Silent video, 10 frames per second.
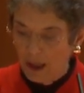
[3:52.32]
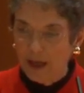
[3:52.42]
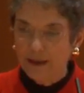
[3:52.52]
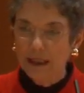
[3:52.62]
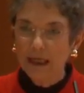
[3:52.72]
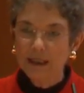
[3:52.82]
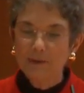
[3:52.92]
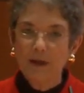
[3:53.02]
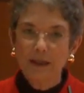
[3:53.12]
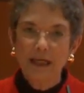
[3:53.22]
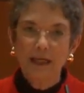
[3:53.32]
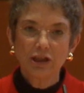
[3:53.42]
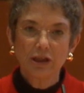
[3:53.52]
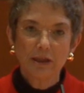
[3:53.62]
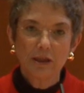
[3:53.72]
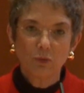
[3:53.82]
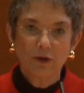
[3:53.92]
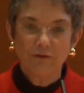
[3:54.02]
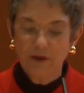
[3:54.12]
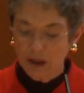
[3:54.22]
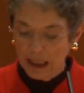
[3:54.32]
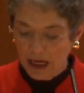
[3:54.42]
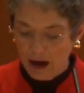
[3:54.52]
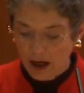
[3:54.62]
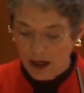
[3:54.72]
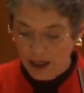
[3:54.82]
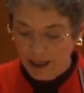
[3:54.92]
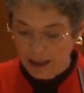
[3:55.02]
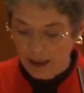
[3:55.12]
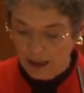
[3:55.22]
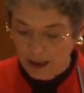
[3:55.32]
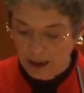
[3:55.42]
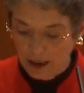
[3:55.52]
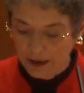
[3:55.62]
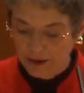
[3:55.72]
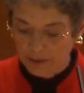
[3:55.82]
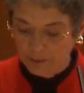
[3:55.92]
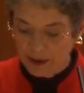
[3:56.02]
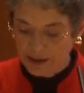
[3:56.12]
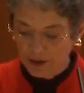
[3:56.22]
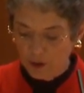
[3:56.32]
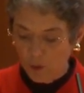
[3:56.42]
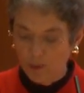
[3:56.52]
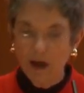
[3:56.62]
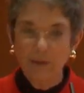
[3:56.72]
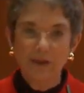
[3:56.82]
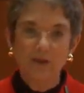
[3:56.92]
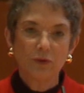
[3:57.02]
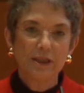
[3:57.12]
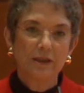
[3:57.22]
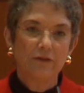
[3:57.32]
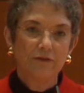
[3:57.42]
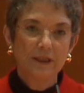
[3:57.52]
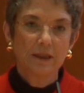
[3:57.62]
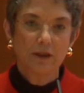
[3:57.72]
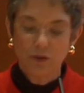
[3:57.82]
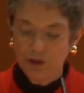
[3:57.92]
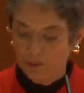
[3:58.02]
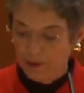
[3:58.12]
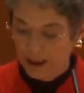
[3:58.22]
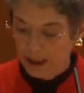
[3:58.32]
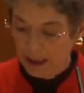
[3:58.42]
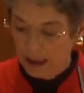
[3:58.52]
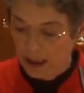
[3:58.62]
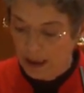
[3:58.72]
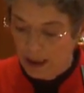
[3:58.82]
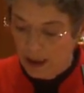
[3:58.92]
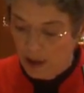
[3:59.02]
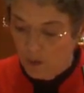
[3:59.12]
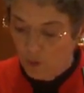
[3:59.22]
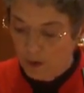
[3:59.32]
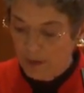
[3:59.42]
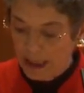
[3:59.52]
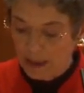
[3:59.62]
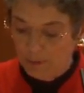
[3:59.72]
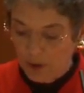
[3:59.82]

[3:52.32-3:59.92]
I think expectations were fairly high uh, that President Obama's recent visit to Japan would make a